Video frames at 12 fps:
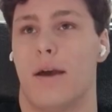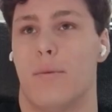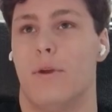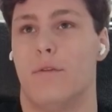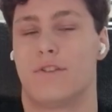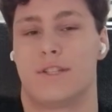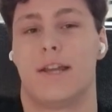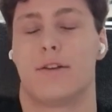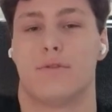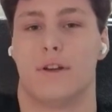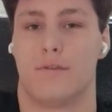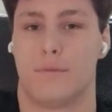with stick
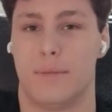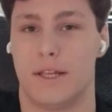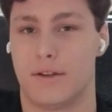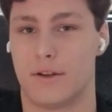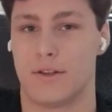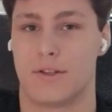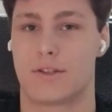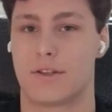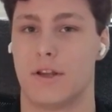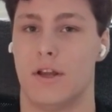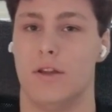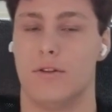drift, because
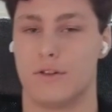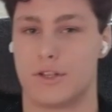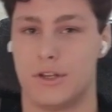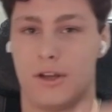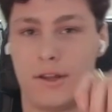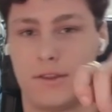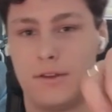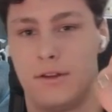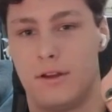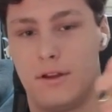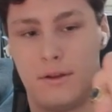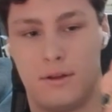there's not
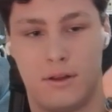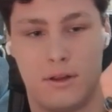the